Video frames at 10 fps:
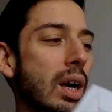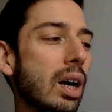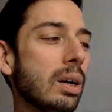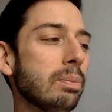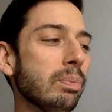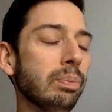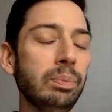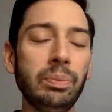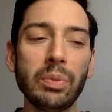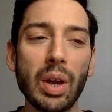am
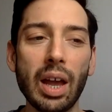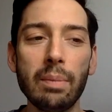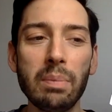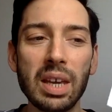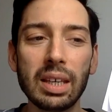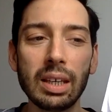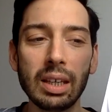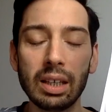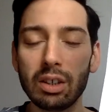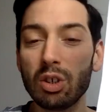making,
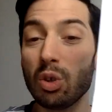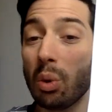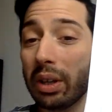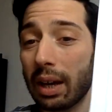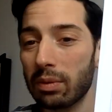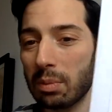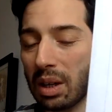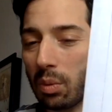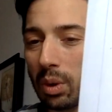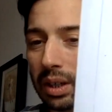well, you only have to make one